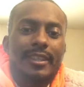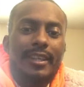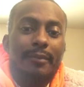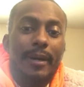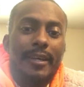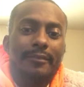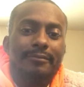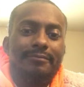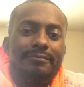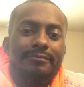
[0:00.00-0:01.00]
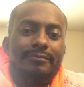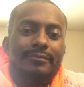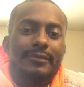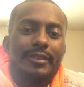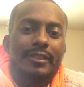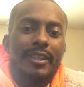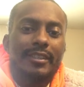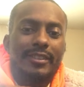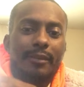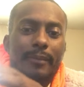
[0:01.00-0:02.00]
It might
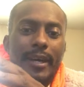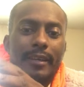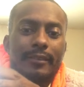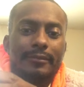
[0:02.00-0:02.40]
touch somebody.